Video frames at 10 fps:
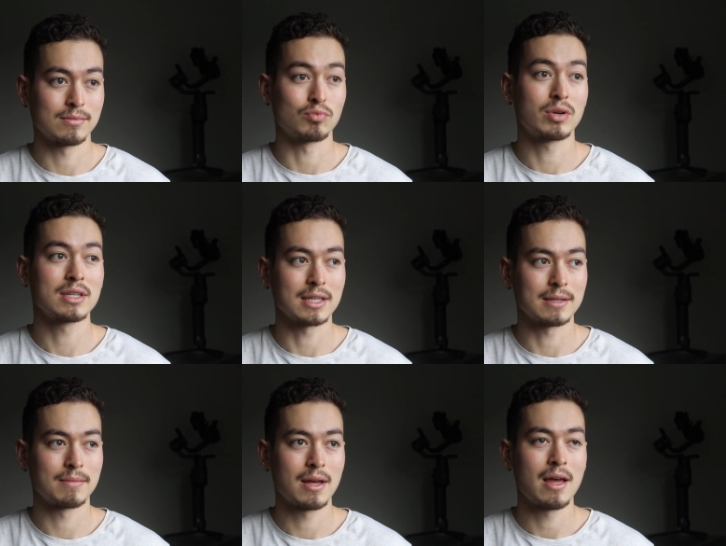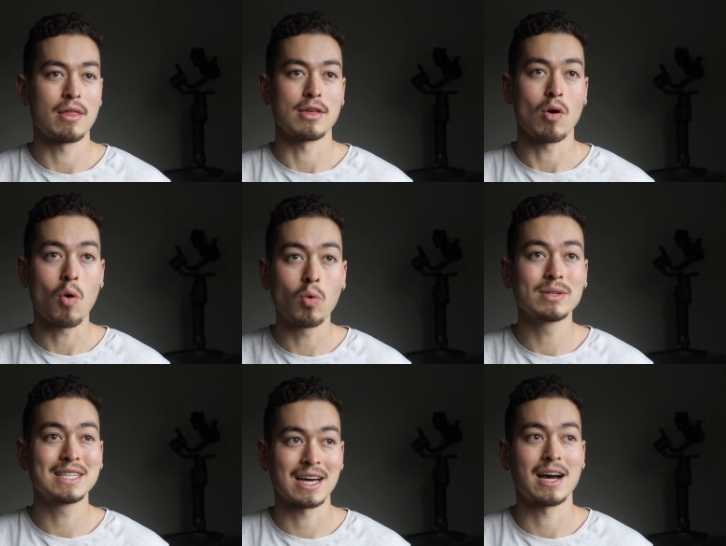really the
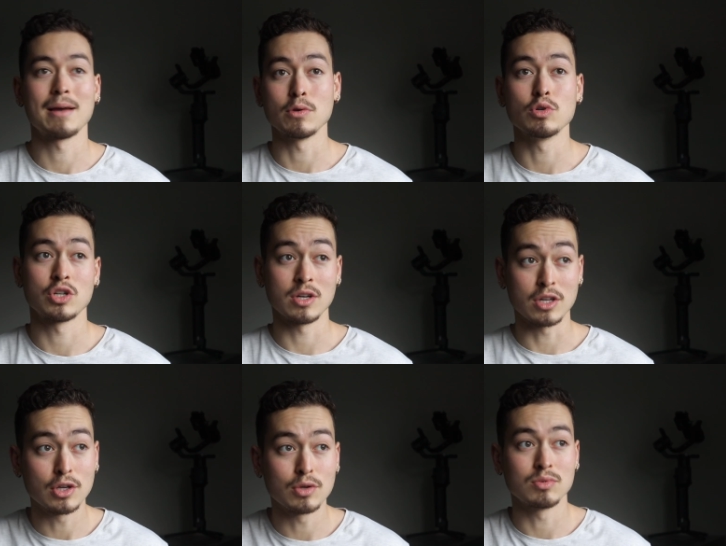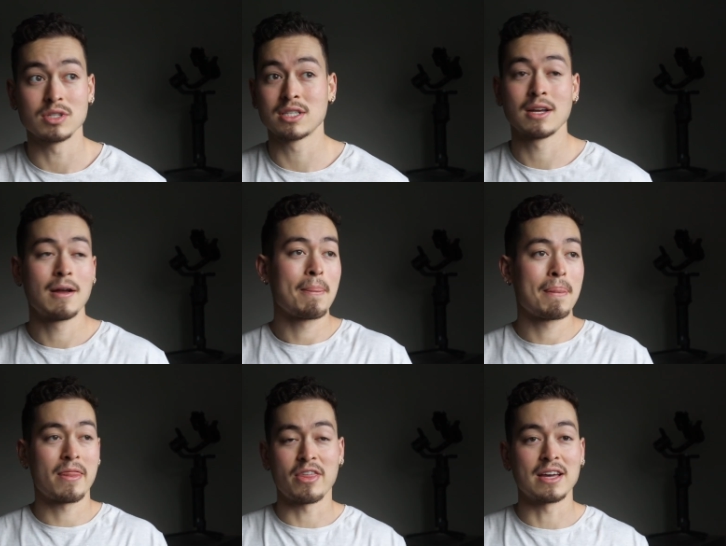only time you should use
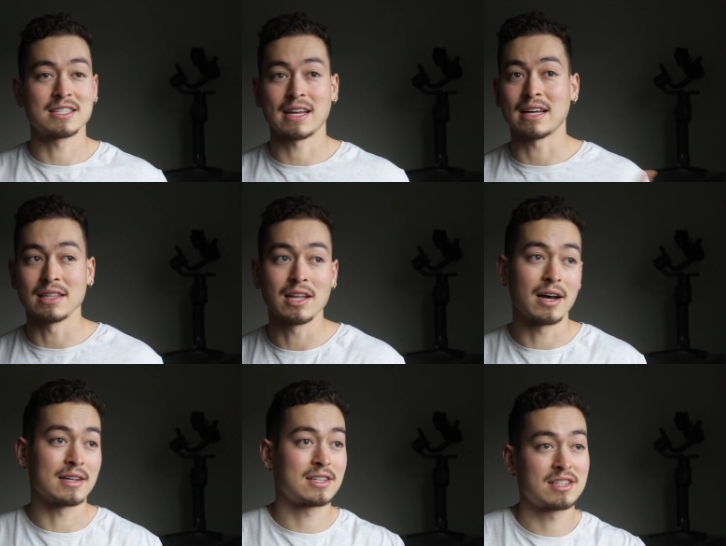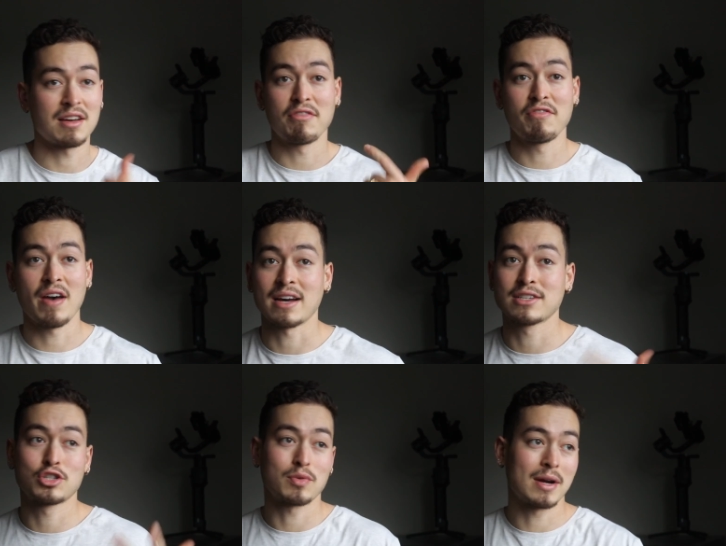things like LUTs,
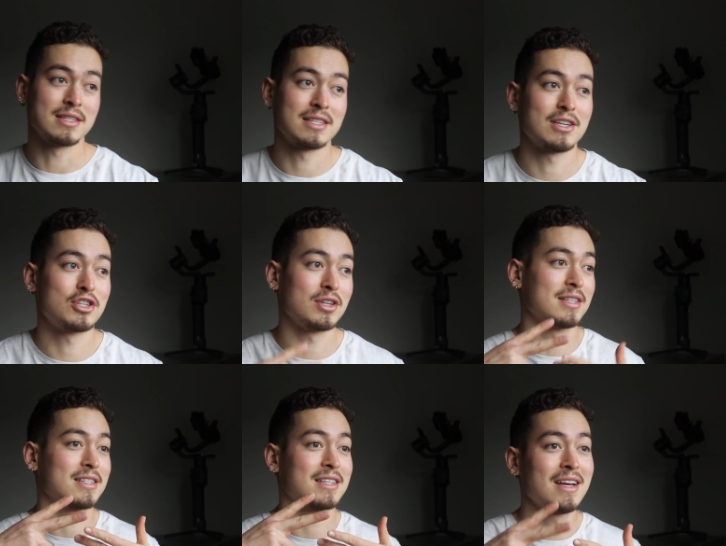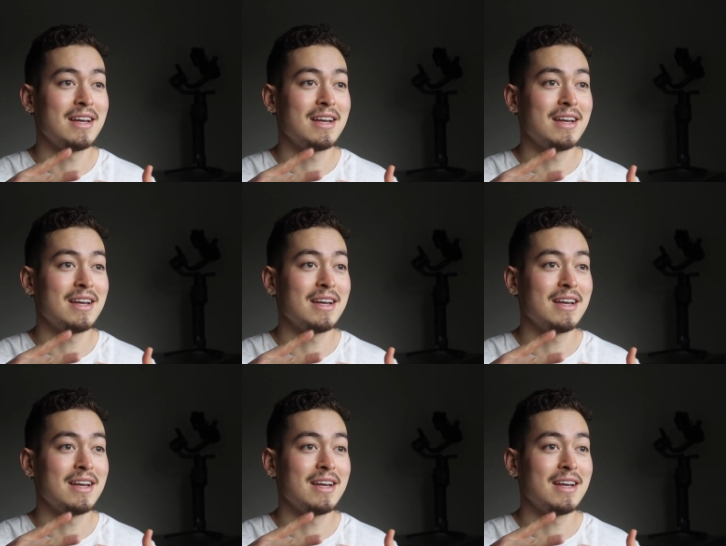effects, transitions,